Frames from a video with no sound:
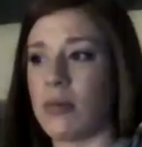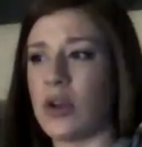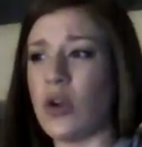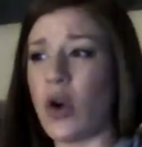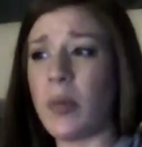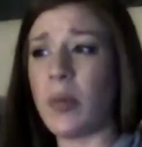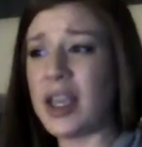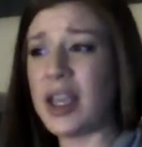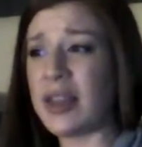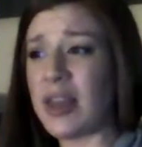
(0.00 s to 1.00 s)
Normally,
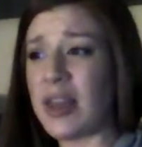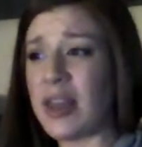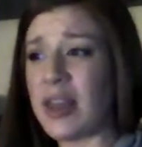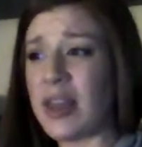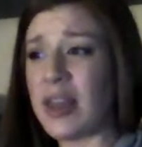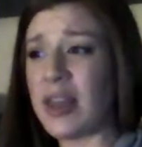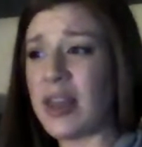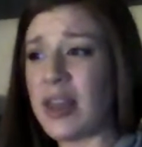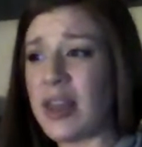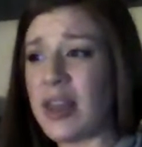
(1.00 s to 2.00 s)
though, I
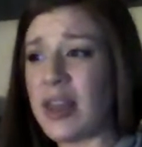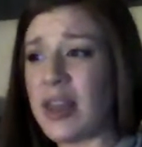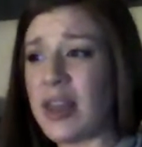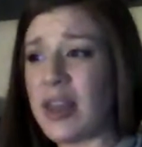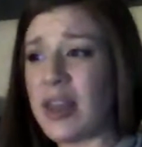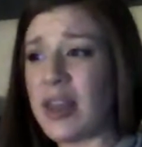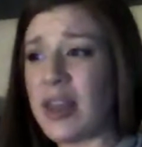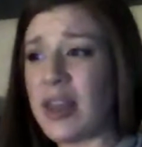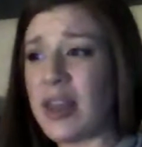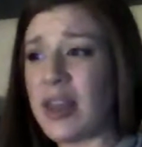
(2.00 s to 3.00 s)
just do like
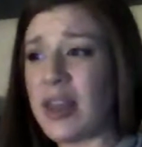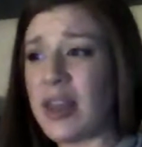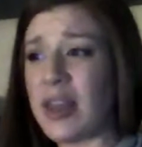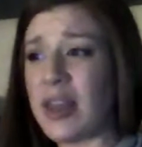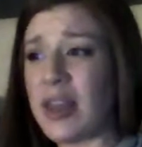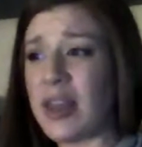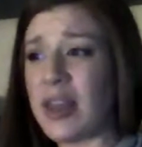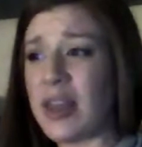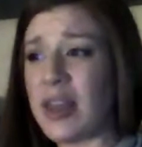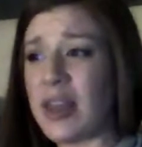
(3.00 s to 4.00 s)
2
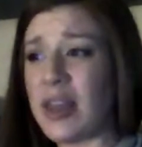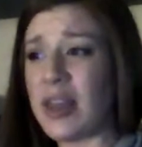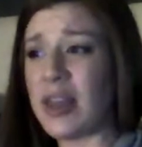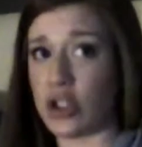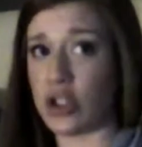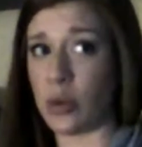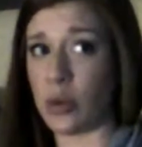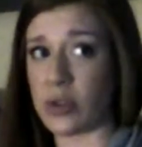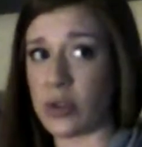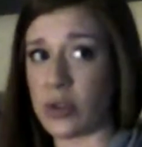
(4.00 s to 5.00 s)
eggs, some
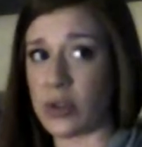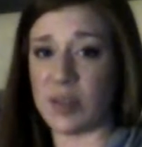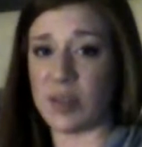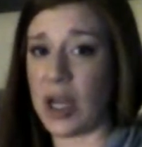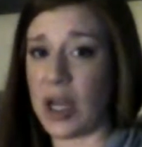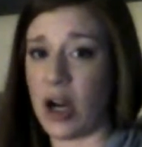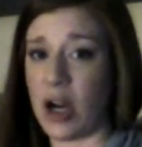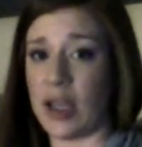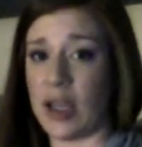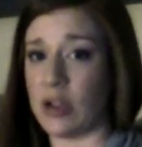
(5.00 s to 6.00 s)
vegetables like
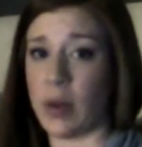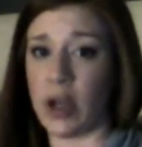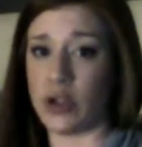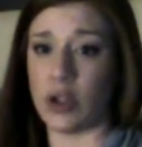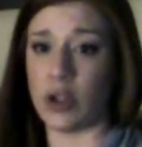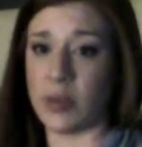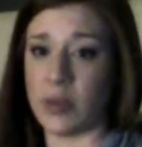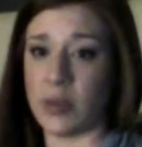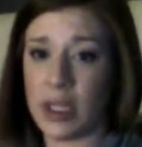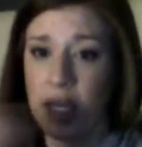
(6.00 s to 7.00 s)
asparagus or
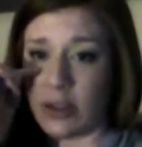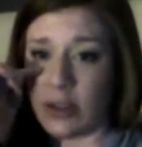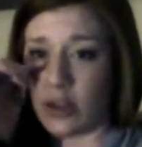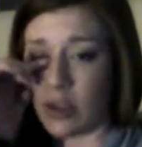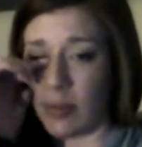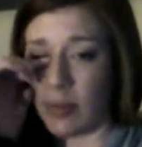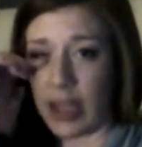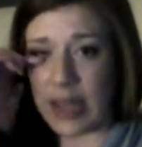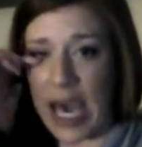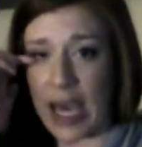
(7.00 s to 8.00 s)
mushrooms and onions or something like
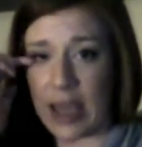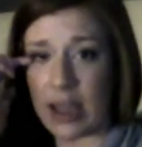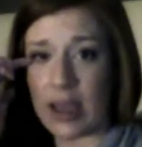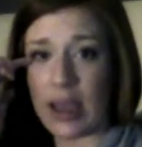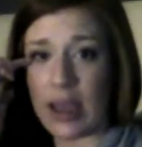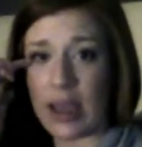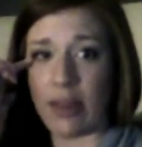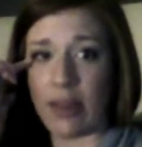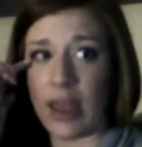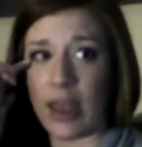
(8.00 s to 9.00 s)
that, and
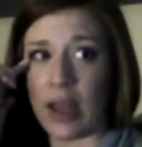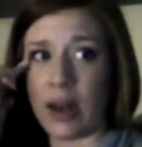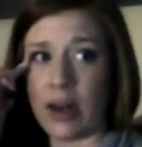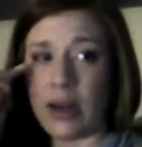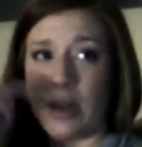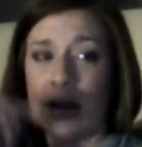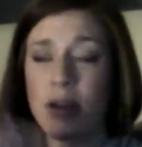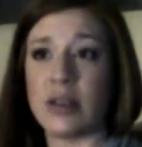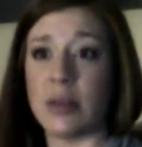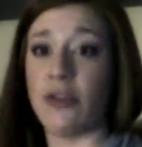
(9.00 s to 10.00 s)
then some
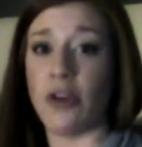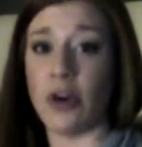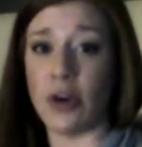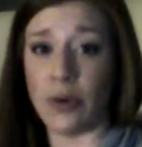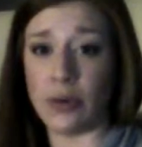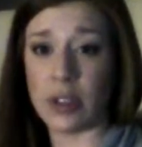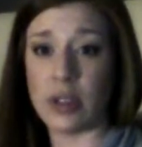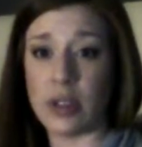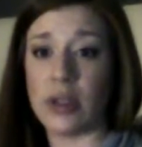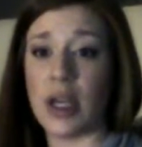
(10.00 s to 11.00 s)
fruit
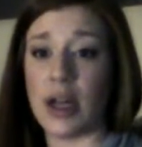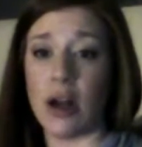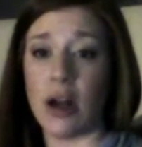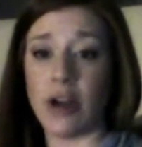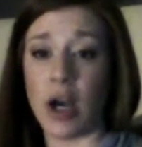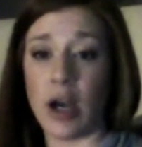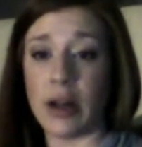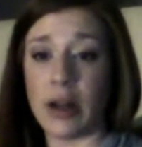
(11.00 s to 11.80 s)
and an avocado.